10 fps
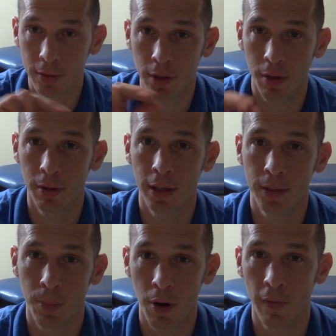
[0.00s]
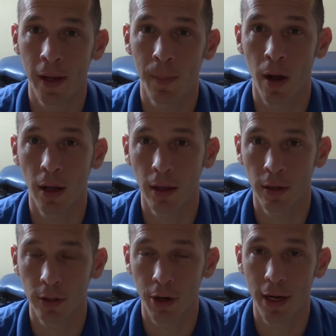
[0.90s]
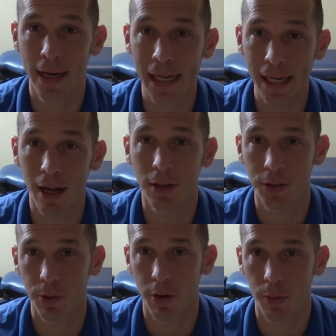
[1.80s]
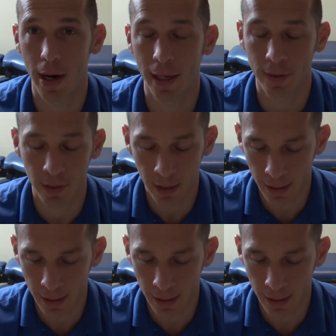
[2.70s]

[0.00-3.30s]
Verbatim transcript: It's called it's part of hip uh, sorry knee osteoarthritis.